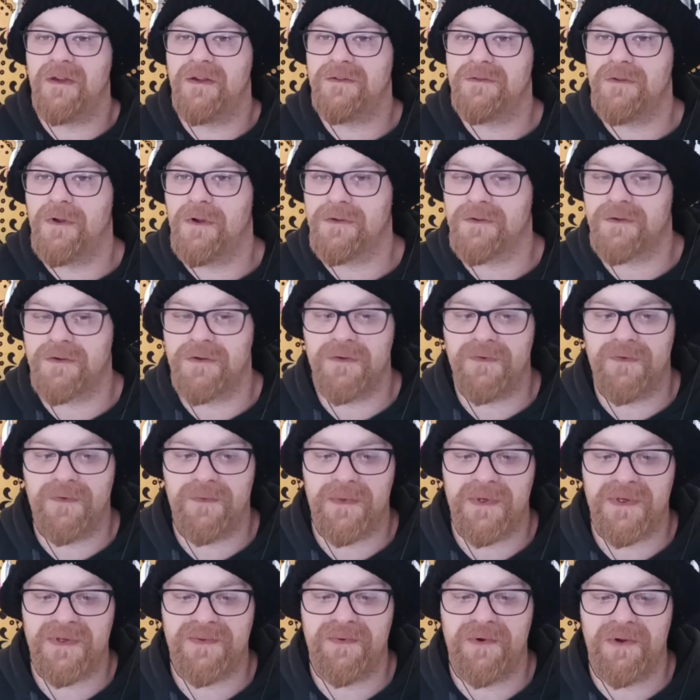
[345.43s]
not good for
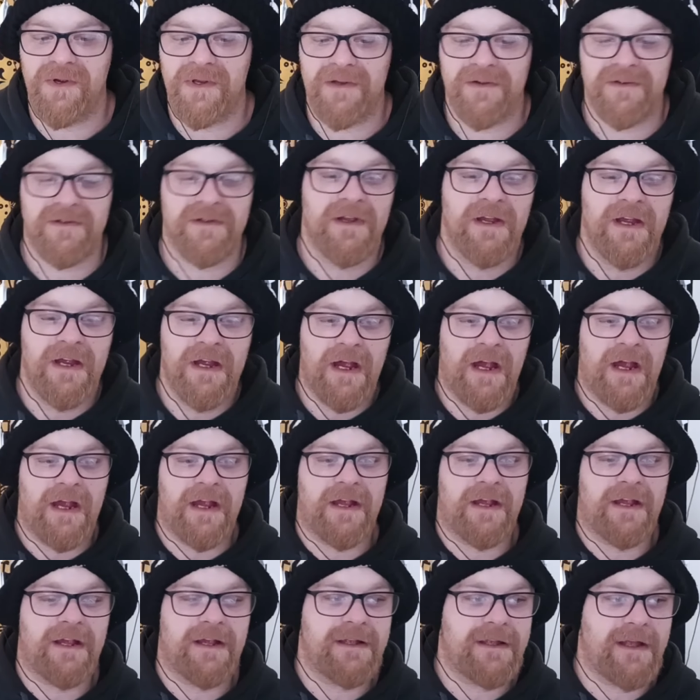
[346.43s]
me. Spoiler.
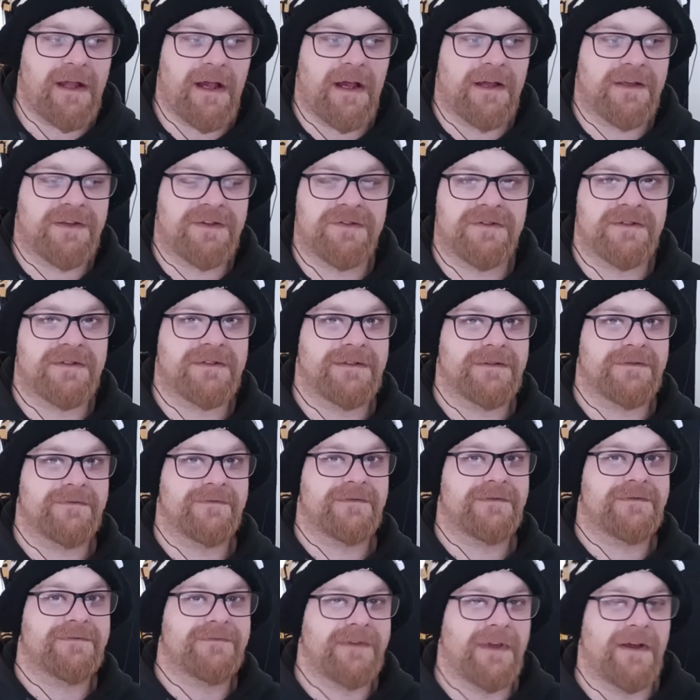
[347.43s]
yeah, I should.
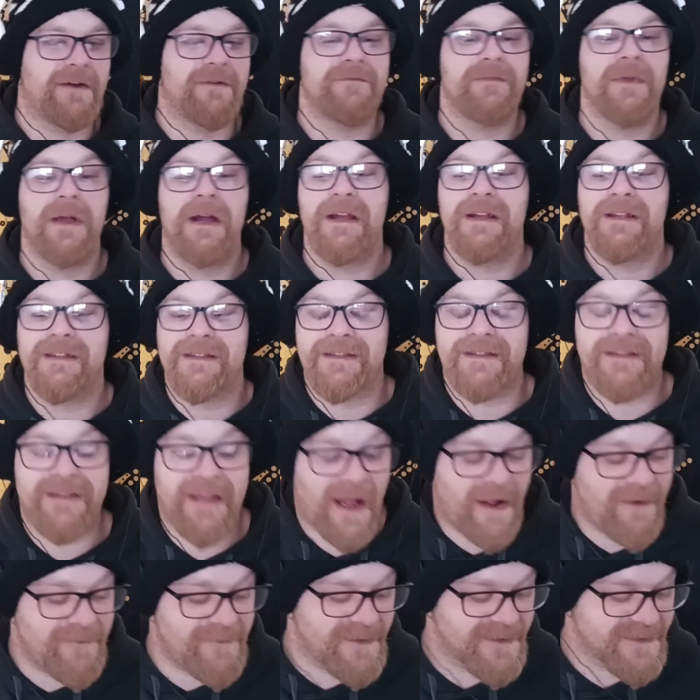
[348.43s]
Yeah,
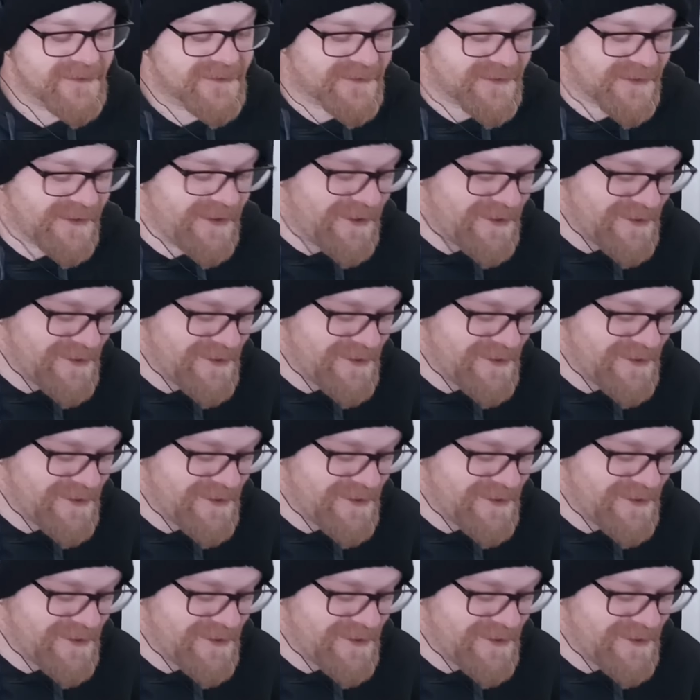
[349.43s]
that was